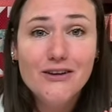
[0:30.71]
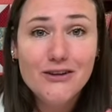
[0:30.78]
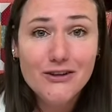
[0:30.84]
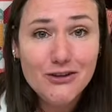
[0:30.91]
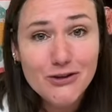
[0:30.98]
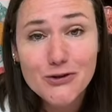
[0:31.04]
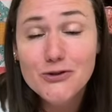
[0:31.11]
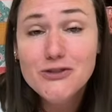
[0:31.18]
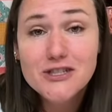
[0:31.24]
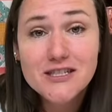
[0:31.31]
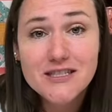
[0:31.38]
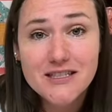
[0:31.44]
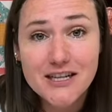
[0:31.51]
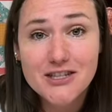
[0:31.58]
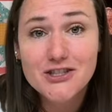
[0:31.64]
You
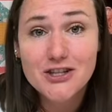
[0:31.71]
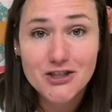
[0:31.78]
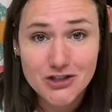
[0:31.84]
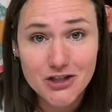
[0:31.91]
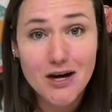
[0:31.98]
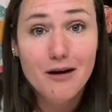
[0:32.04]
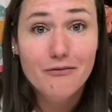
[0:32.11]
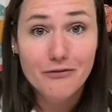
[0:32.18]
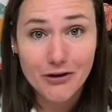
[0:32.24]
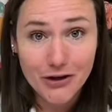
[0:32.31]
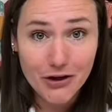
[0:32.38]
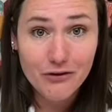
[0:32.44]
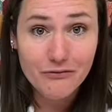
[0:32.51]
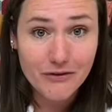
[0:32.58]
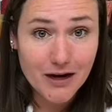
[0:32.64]
just get to shop for
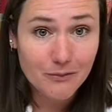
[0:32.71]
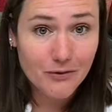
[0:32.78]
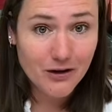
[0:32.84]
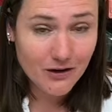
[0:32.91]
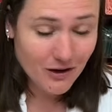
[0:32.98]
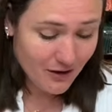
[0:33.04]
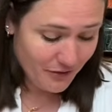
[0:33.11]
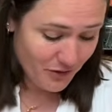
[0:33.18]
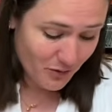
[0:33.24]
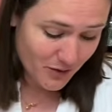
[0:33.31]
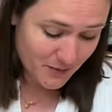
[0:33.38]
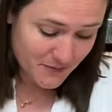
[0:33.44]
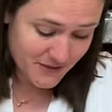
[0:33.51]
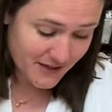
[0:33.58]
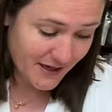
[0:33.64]
cute fabric on the
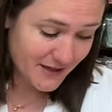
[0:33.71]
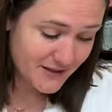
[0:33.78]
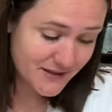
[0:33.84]
website.